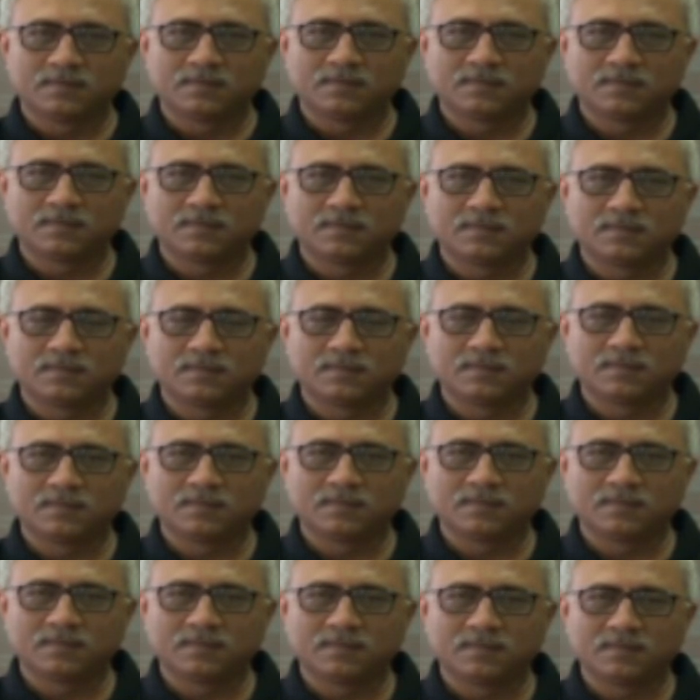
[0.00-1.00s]

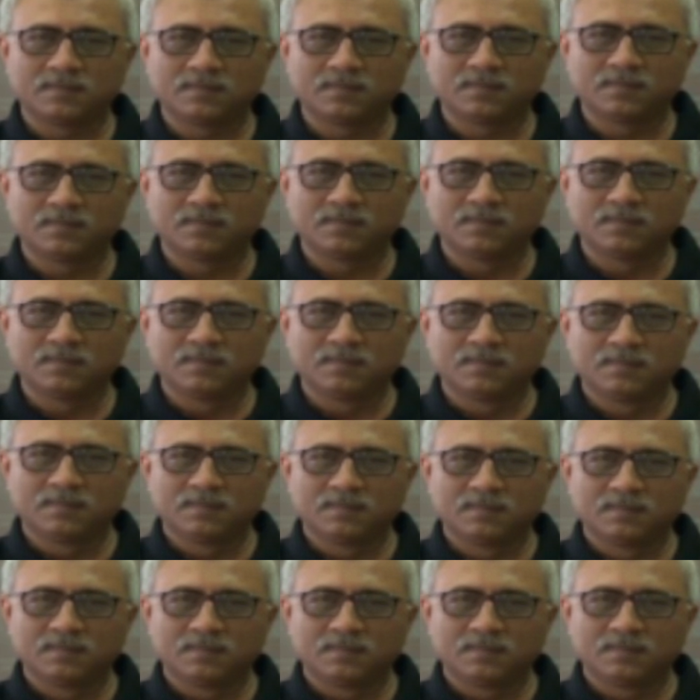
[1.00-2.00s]

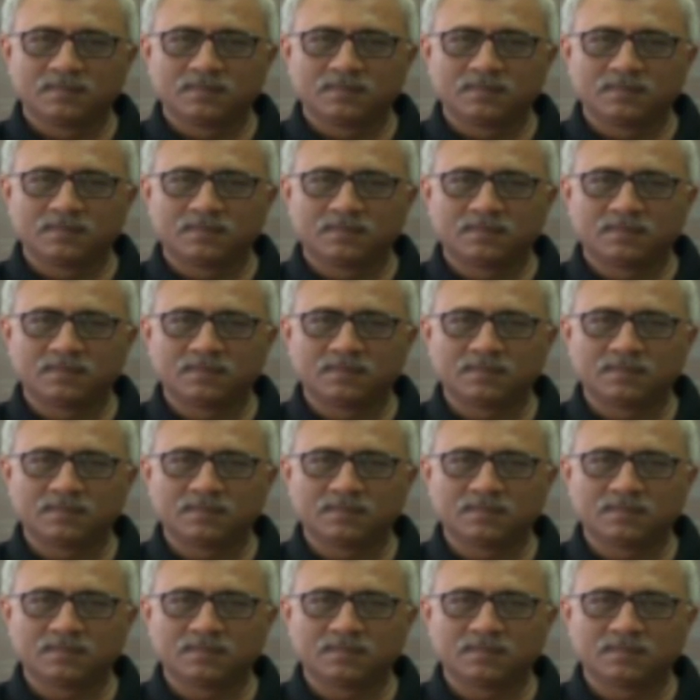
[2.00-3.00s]

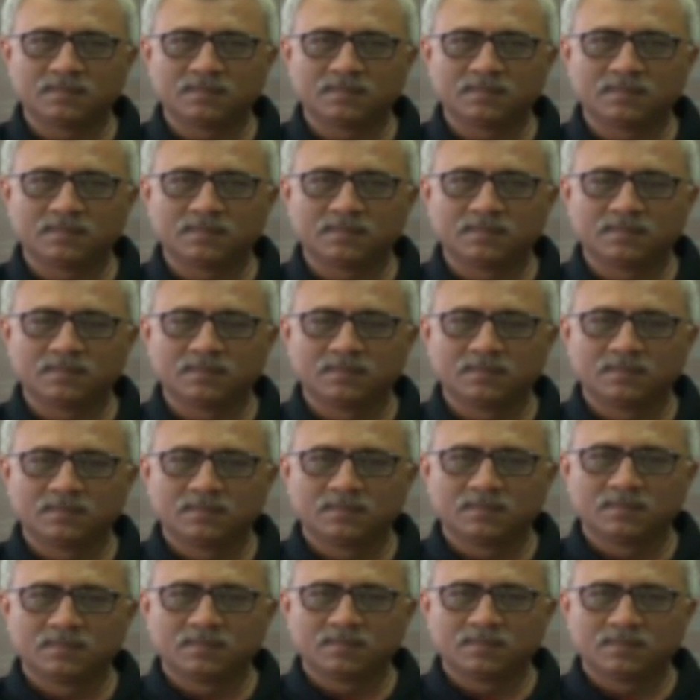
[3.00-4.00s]

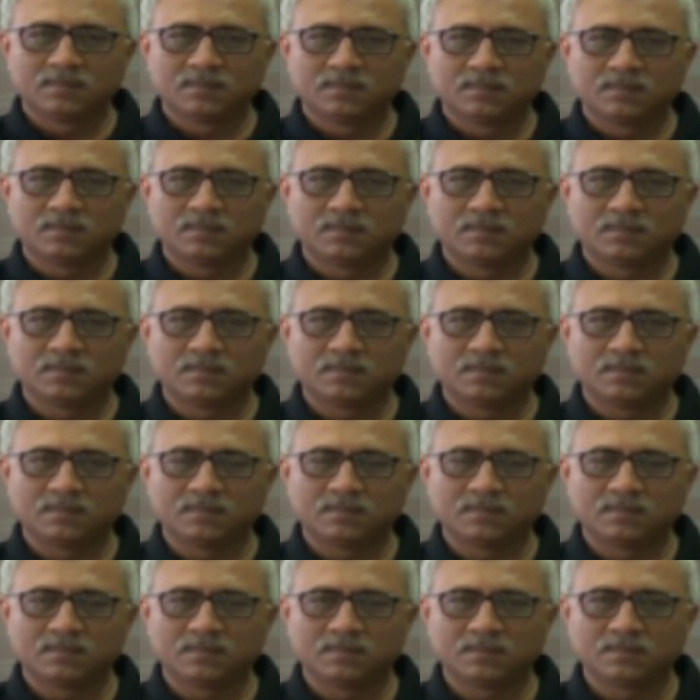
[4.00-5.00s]

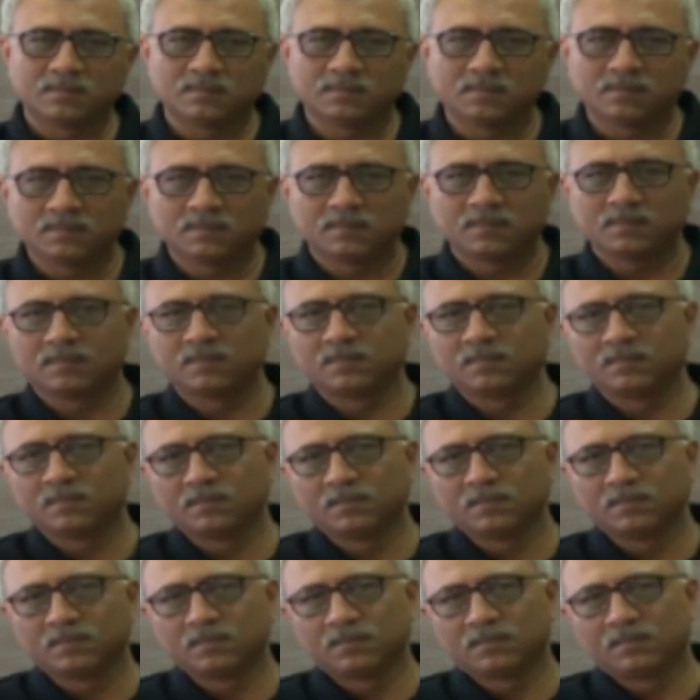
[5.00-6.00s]

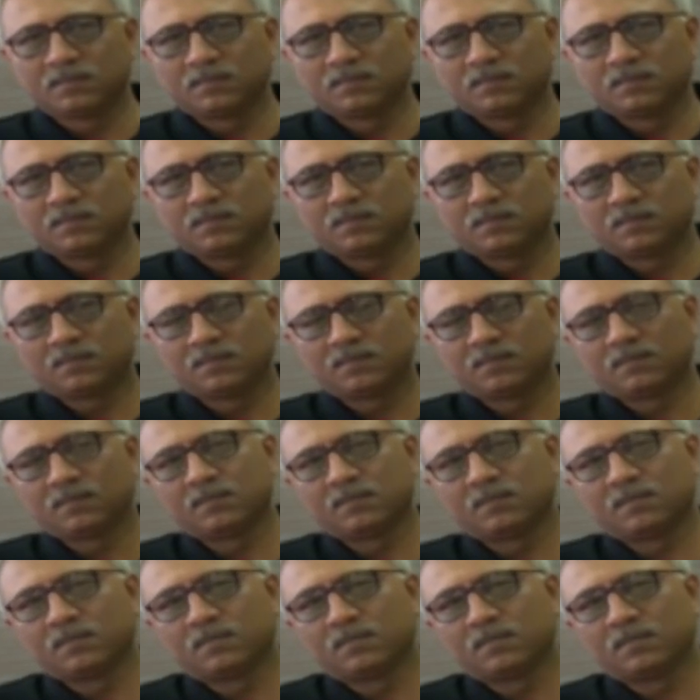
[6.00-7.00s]

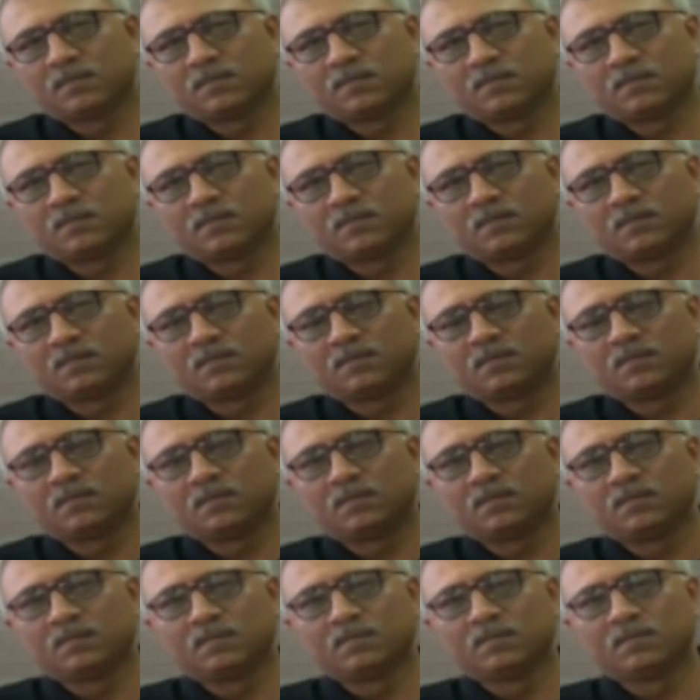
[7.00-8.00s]
(not speaking)